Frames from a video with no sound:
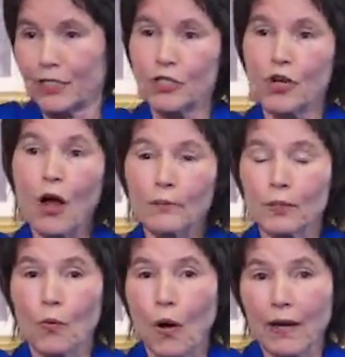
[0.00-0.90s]
stopped
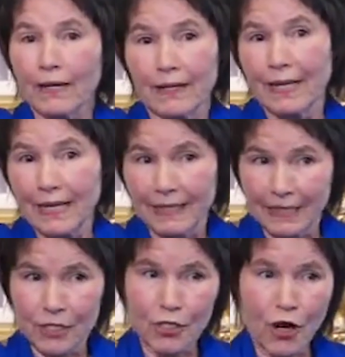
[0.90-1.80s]
and why it
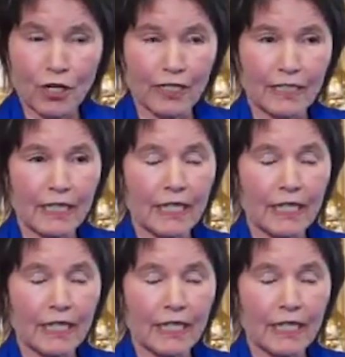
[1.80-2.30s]
started.